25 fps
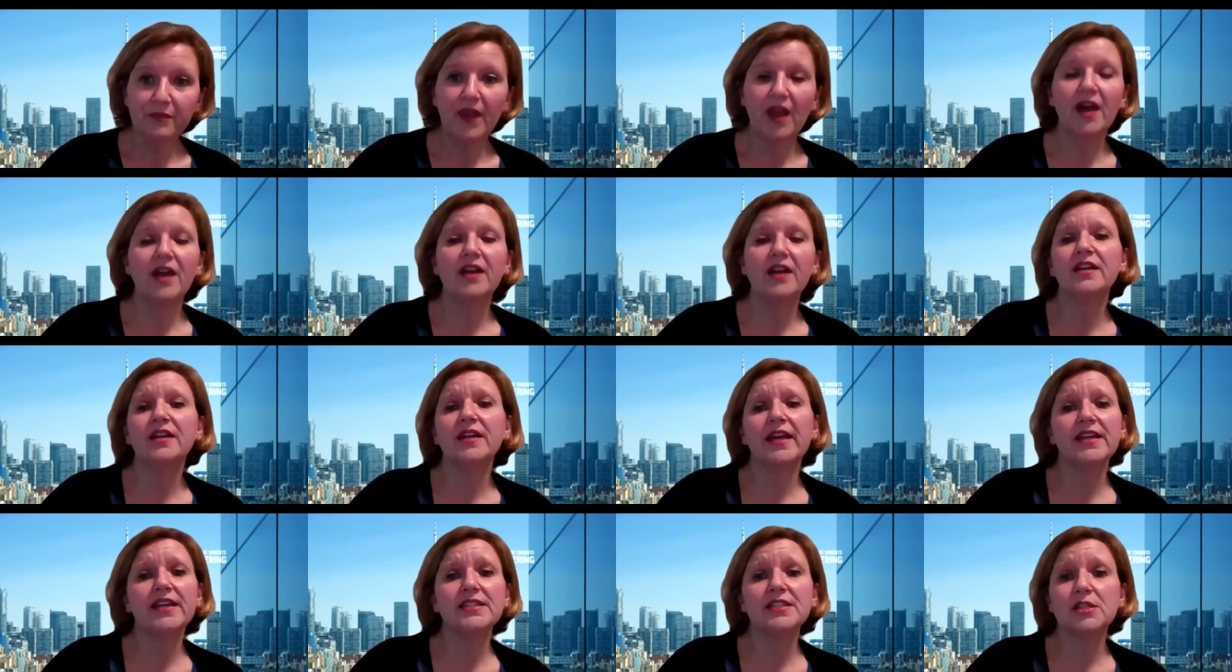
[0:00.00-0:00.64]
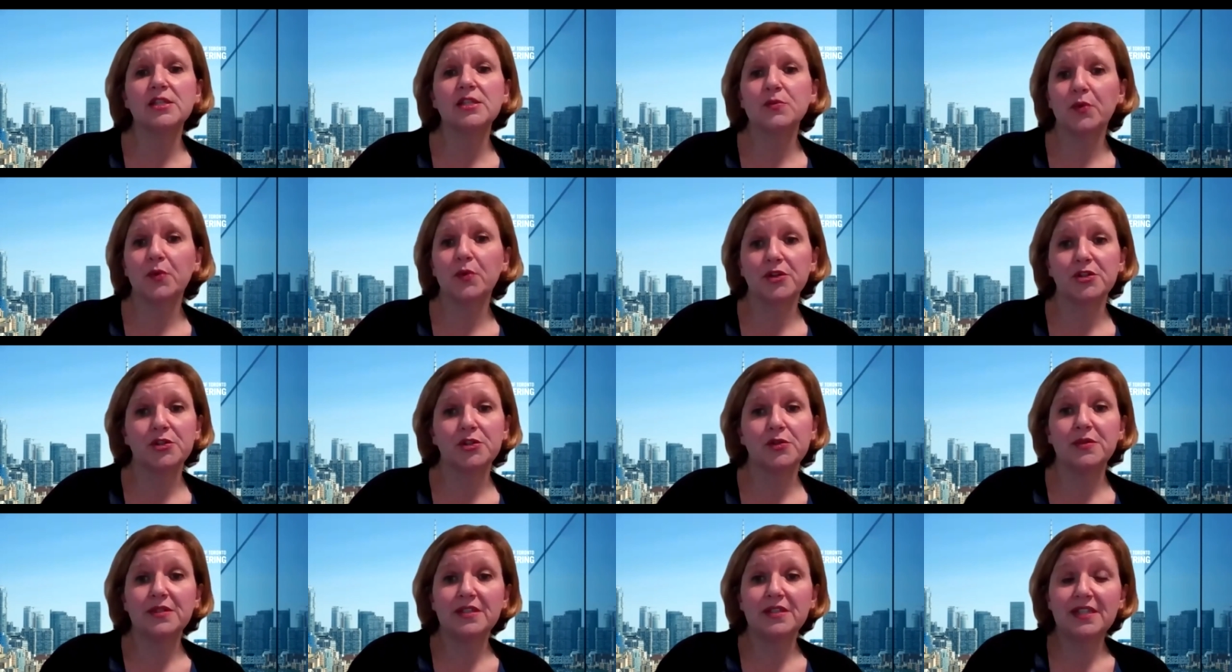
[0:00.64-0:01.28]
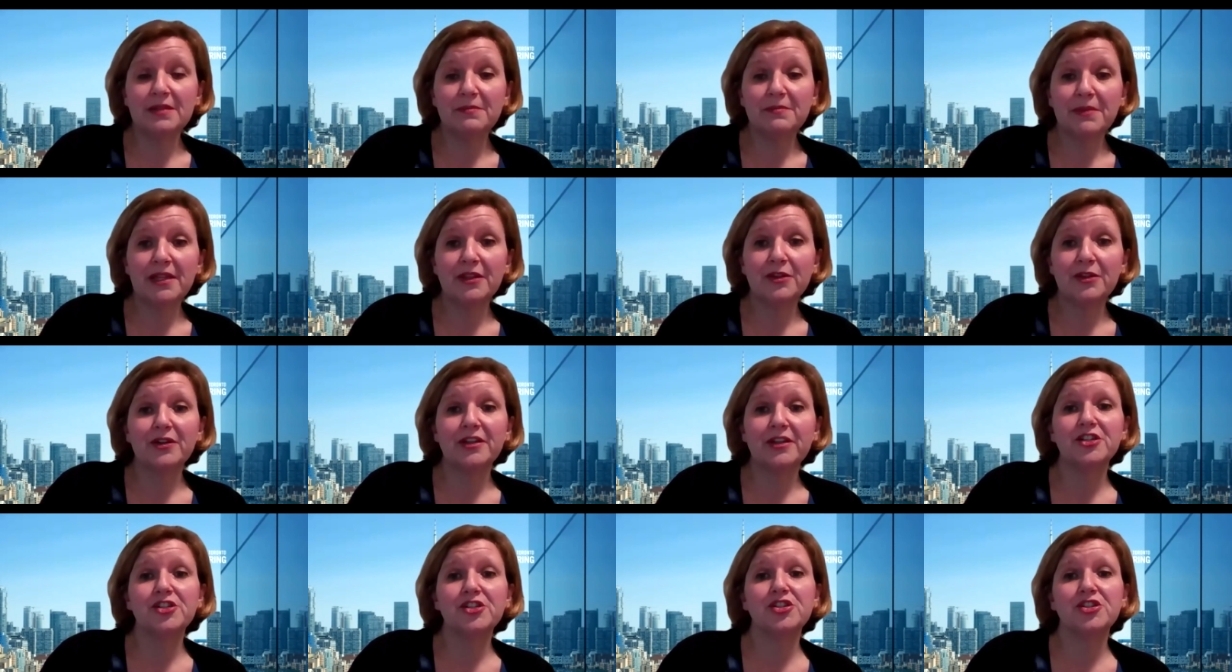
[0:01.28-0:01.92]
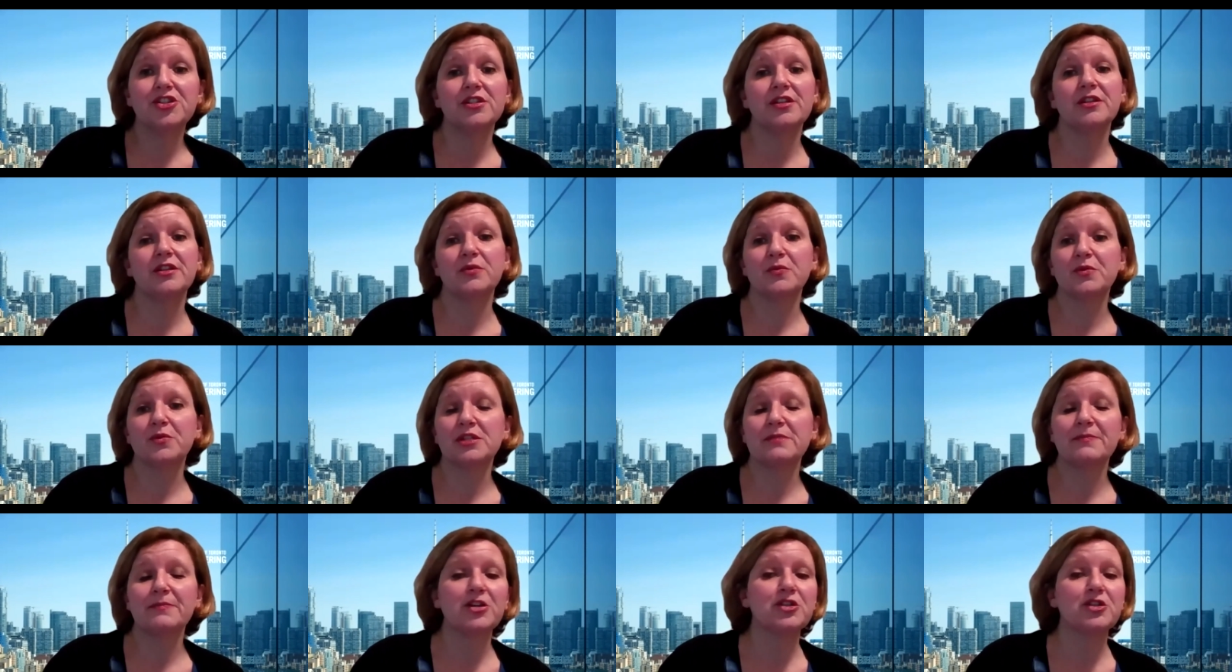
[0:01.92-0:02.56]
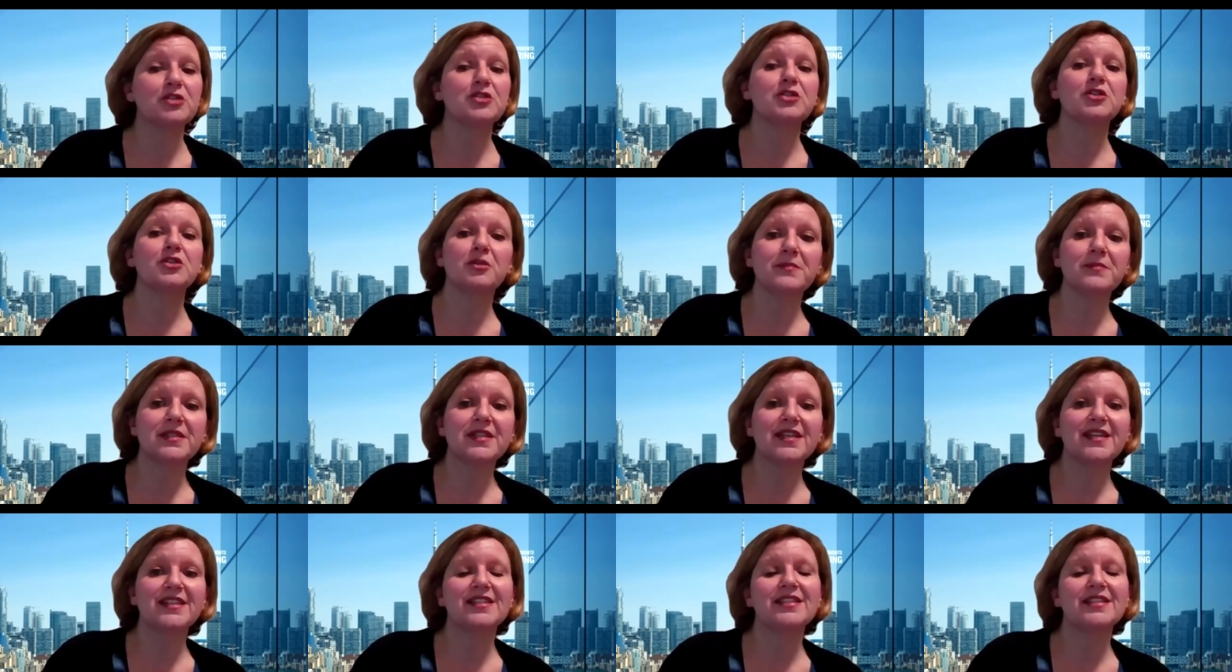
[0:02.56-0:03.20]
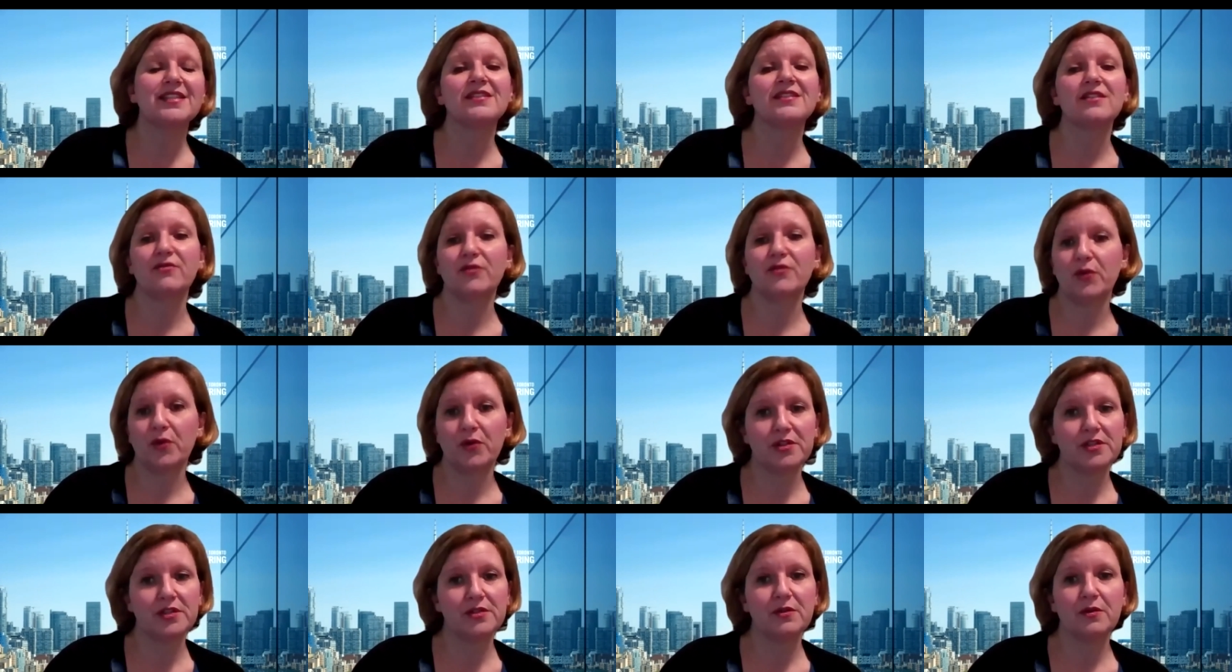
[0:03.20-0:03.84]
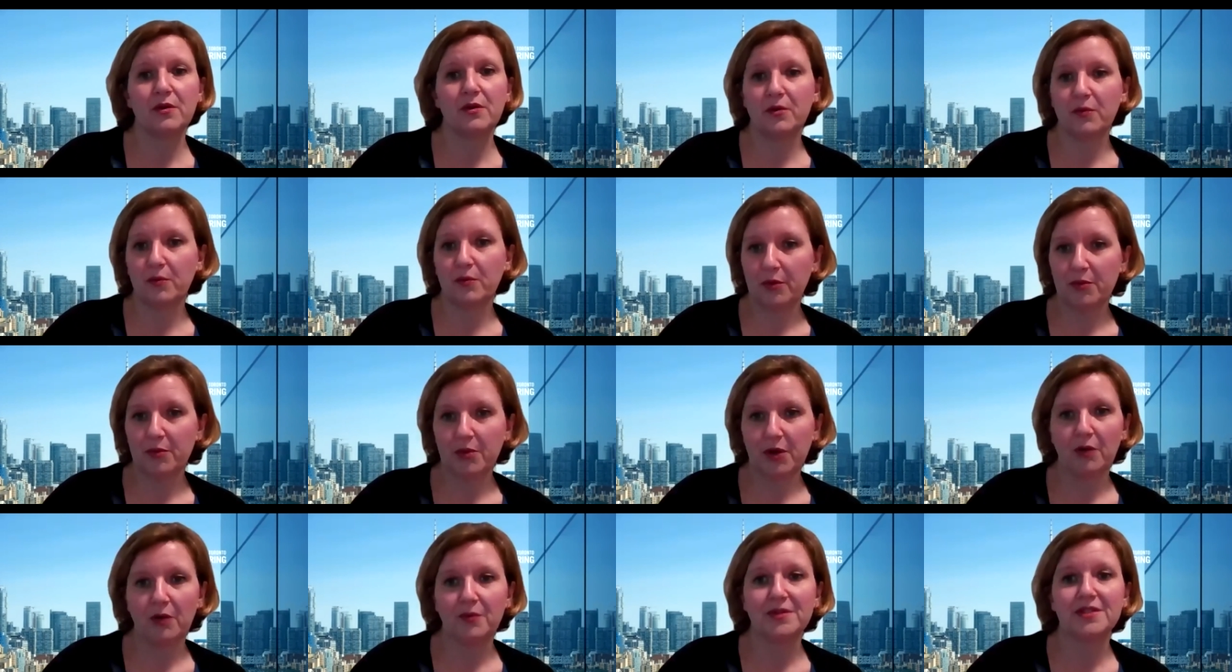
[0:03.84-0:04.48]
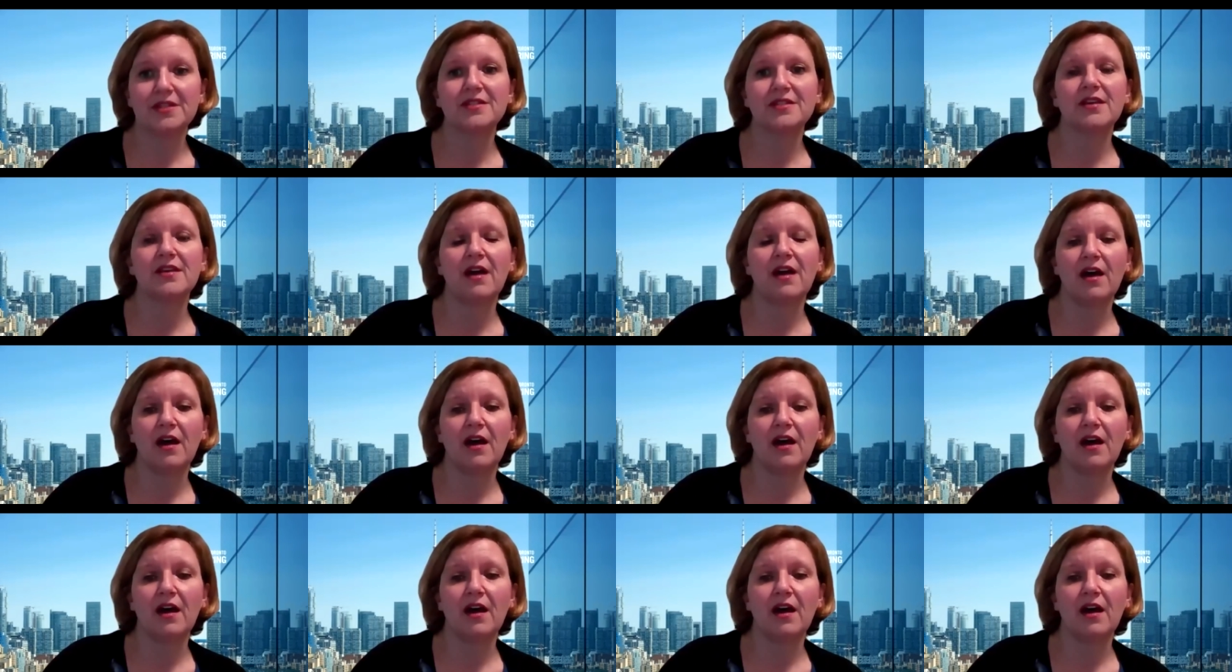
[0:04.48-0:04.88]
in cases where a student didn't meet their condition and there were special circumstances, of course, we would always